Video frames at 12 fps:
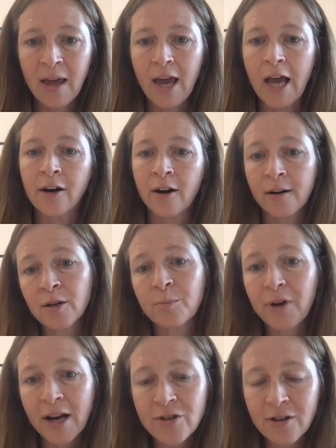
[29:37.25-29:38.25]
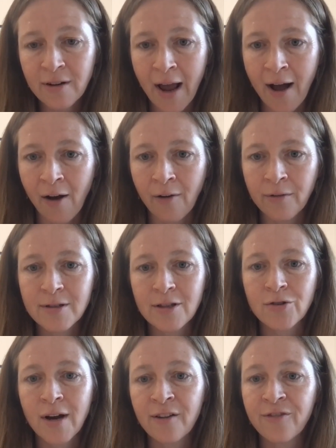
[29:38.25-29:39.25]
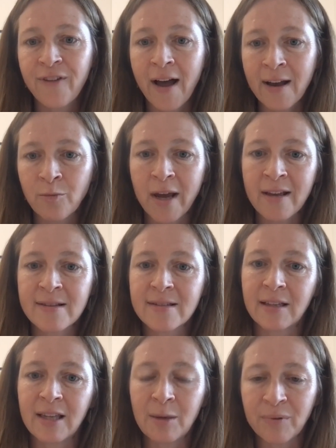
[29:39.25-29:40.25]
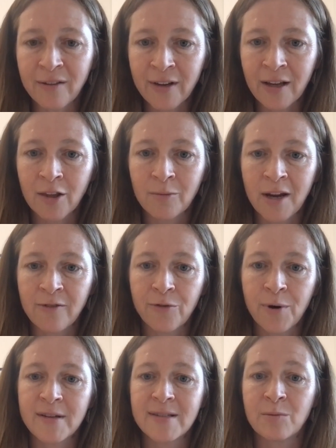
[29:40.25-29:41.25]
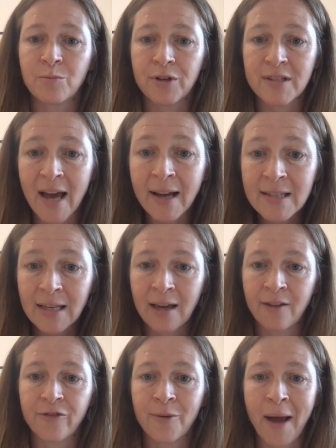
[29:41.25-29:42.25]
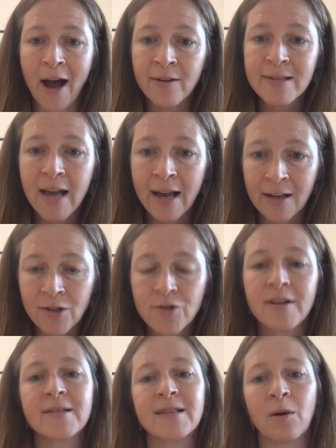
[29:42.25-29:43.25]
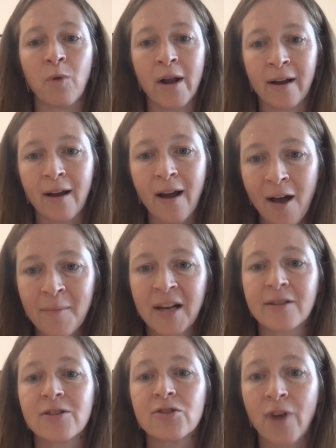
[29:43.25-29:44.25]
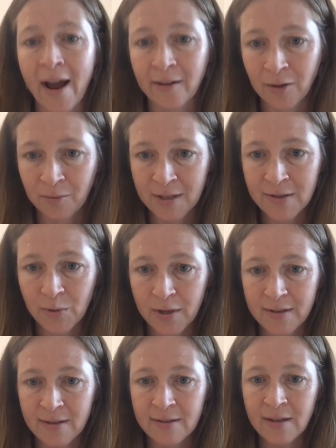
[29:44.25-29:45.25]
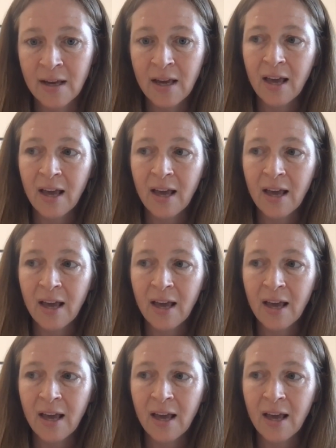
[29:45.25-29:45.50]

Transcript: and are under pressure now to try to find ways to keep living in the rainforest and protecting it from outside interests that want to come and extract the resources.